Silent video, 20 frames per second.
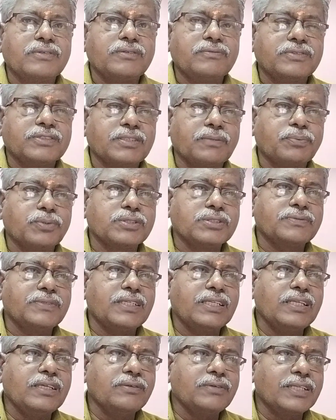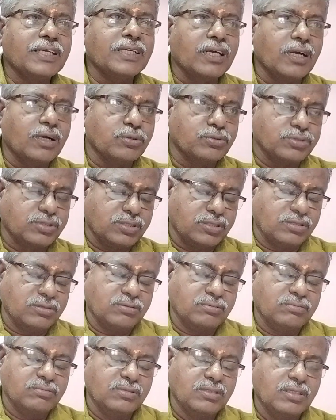suppose we live in a house.
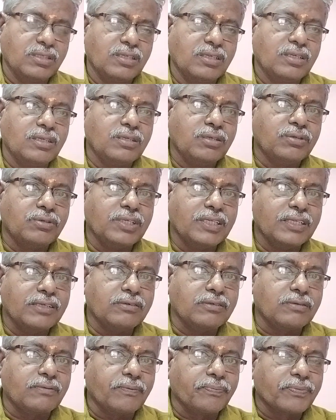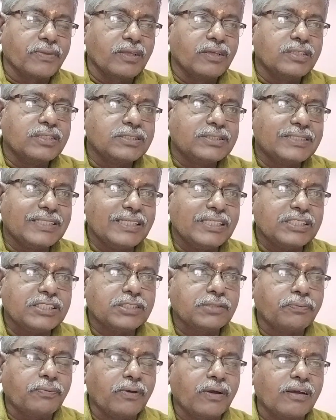You denote
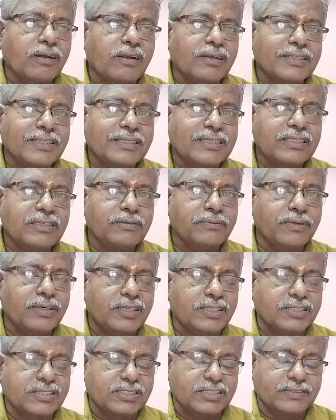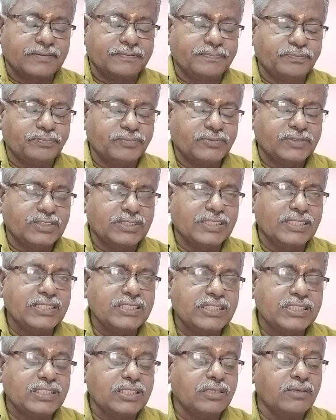since, for are the keywords.
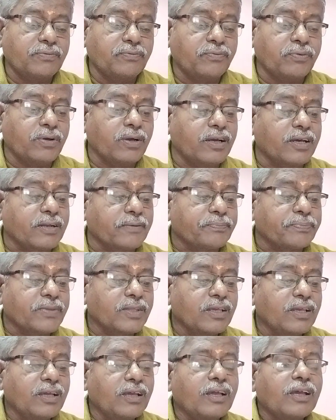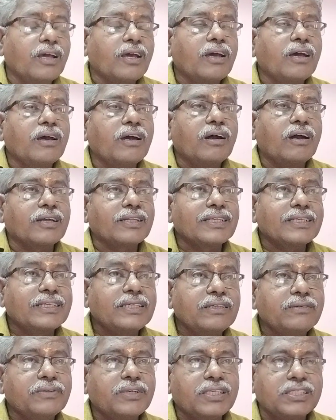Since, for are the
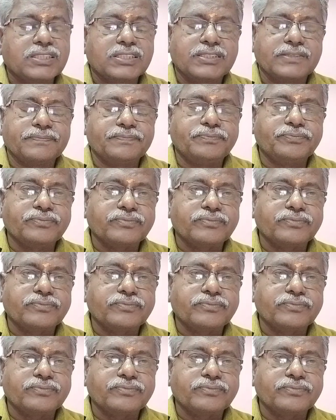keywords.